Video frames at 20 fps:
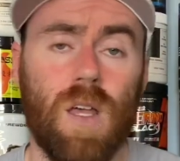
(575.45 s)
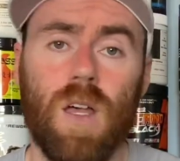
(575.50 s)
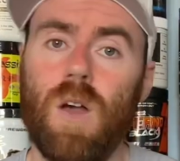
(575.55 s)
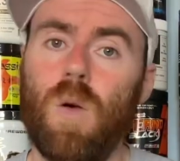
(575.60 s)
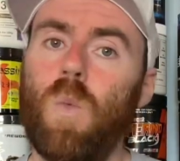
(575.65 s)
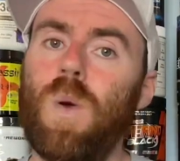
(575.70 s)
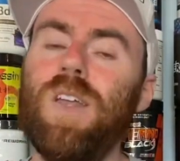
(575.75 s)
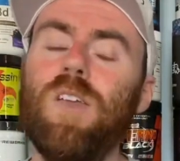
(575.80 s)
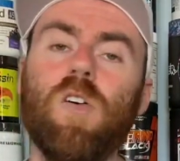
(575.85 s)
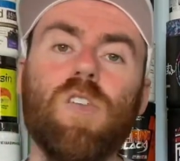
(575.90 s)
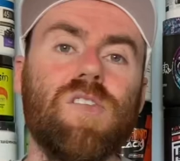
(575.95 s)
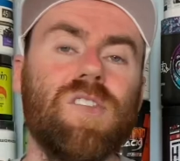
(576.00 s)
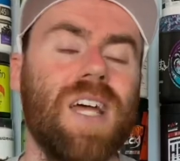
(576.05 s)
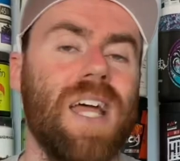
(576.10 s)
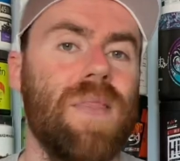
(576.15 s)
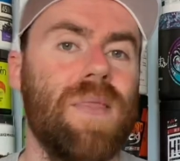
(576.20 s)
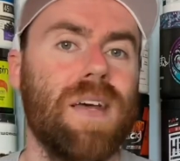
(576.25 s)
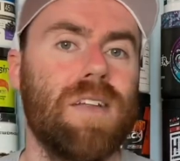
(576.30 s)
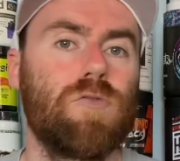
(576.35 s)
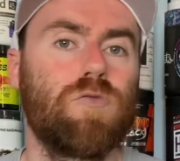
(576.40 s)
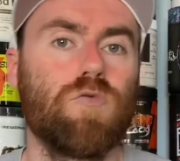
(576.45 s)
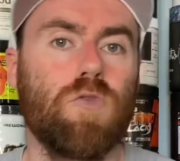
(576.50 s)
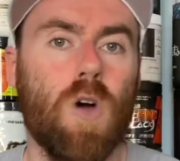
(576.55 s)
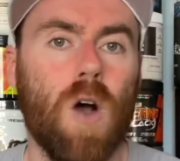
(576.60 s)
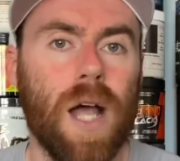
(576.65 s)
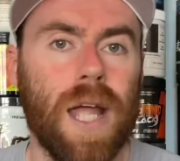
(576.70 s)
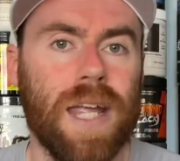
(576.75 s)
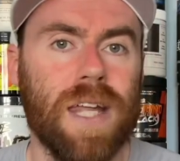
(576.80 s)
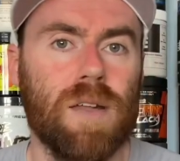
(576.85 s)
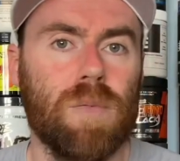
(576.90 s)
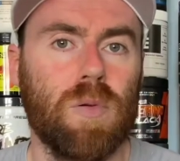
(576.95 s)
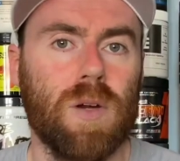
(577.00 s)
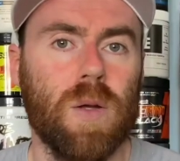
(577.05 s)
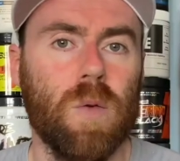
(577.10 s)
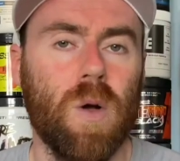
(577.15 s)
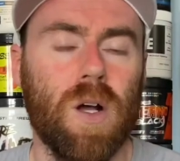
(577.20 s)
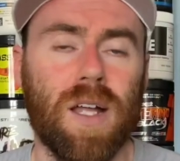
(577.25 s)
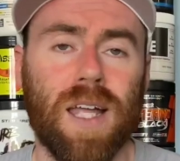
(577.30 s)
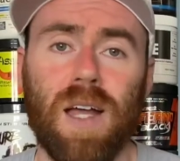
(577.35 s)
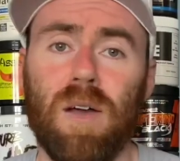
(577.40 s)
We're not saying that's right in a
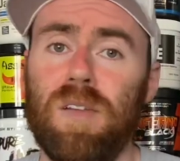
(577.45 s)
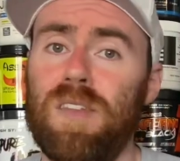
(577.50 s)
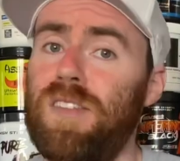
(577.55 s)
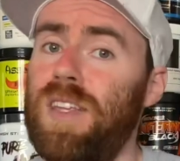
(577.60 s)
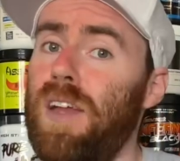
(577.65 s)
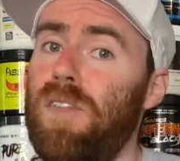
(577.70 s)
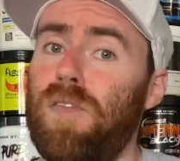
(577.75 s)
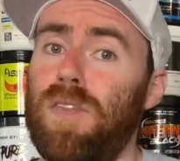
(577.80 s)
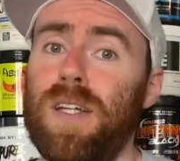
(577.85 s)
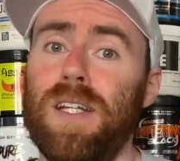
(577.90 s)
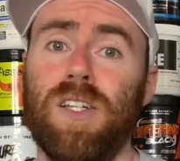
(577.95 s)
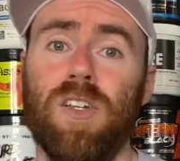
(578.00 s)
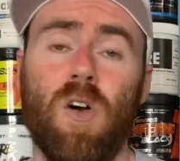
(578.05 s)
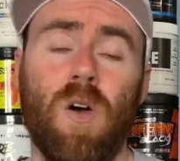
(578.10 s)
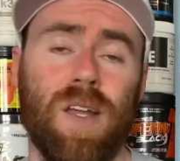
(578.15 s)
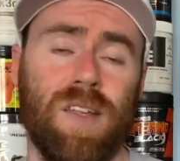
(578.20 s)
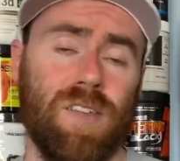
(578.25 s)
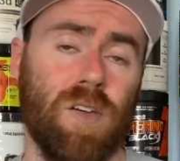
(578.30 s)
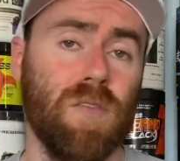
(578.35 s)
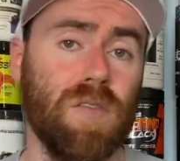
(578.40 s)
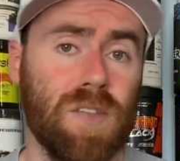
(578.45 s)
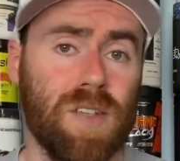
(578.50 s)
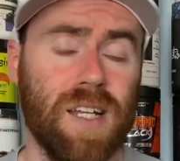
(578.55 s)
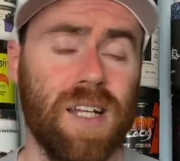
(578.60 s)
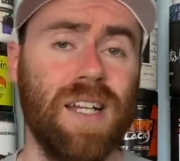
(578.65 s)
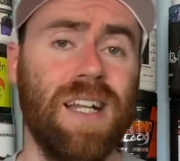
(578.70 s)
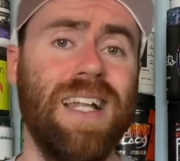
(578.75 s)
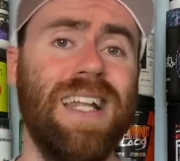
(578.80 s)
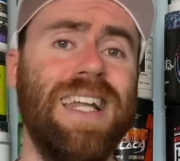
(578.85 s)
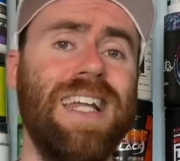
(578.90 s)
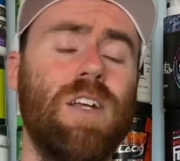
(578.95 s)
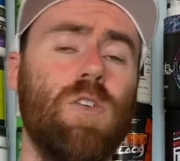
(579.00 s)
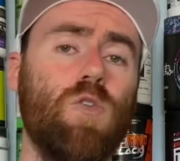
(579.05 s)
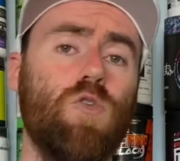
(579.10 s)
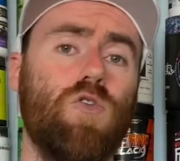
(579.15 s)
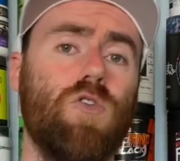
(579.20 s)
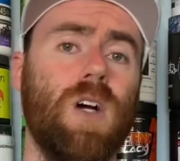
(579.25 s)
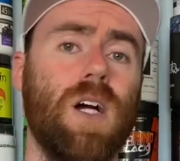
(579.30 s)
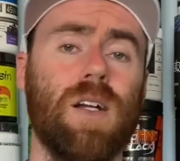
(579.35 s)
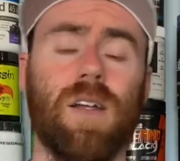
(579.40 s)
pre-workout, it's definitely not. It's obviously an illegal
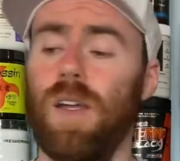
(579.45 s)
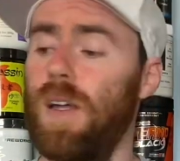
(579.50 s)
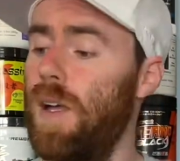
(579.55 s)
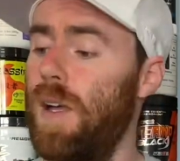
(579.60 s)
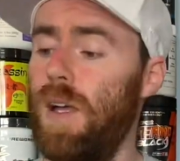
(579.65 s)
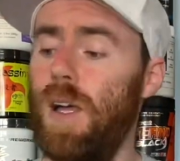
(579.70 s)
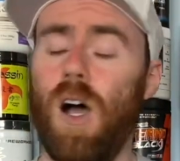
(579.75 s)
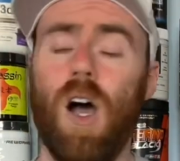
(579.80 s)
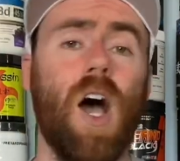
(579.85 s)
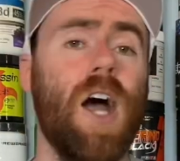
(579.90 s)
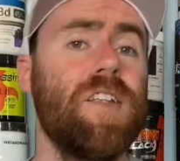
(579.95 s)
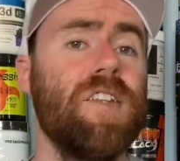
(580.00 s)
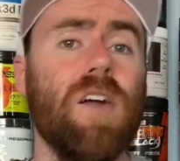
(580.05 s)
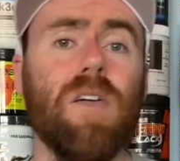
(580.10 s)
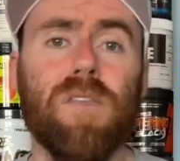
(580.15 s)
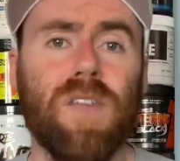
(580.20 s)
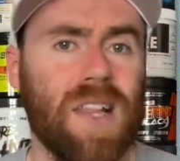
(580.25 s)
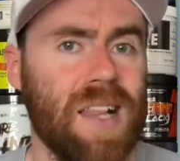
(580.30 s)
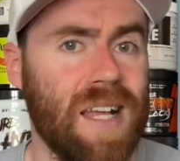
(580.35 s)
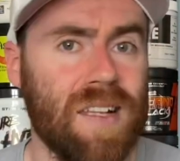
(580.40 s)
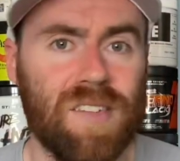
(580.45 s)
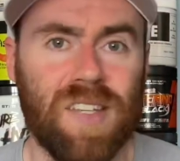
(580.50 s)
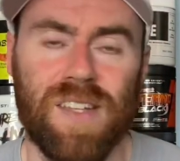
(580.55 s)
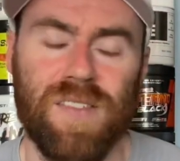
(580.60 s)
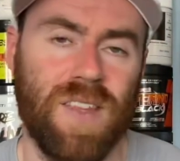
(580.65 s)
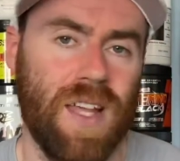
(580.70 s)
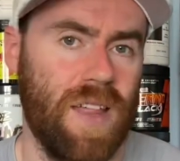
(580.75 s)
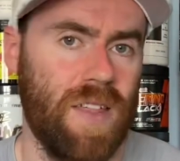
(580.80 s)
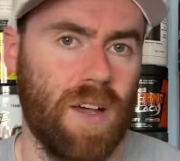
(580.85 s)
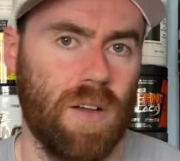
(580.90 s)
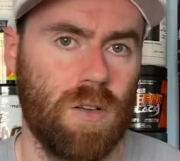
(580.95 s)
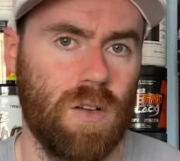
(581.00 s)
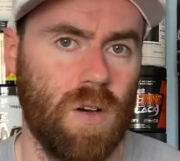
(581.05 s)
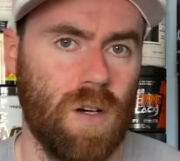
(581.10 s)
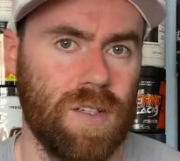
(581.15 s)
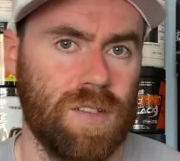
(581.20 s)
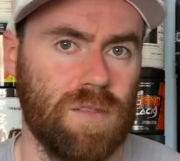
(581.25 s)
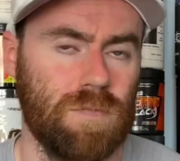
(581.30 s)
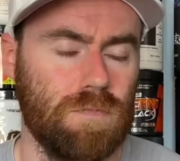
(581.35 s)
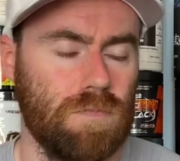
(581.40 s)
drug. I don't think that's in there though,
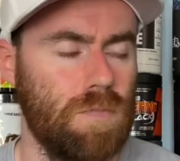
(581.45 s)
guys.